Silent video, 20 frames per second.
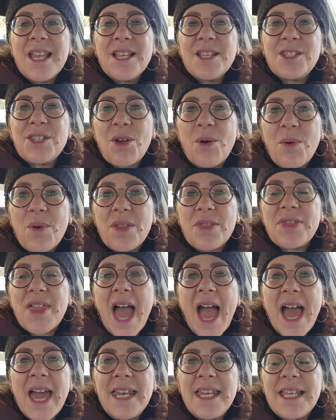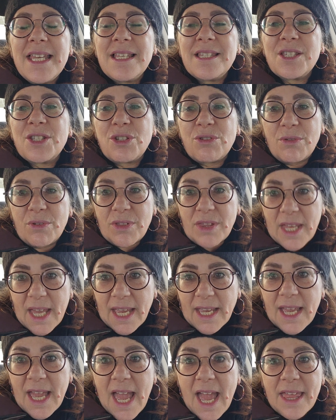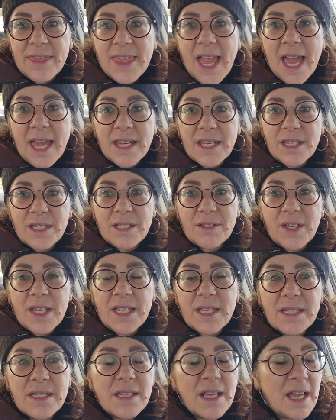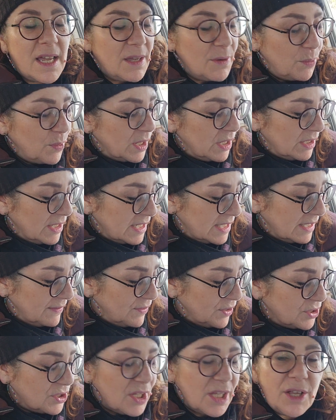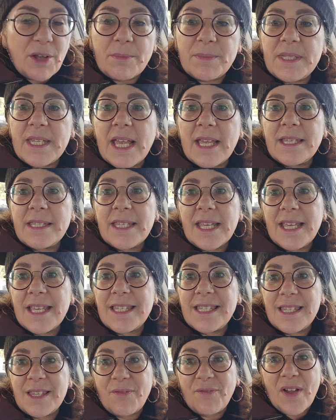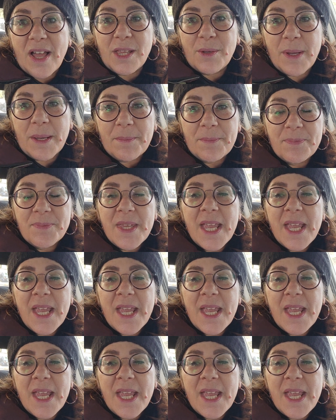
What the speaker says: So that is a true thing, and that is what Nesivos Shalom says is the following,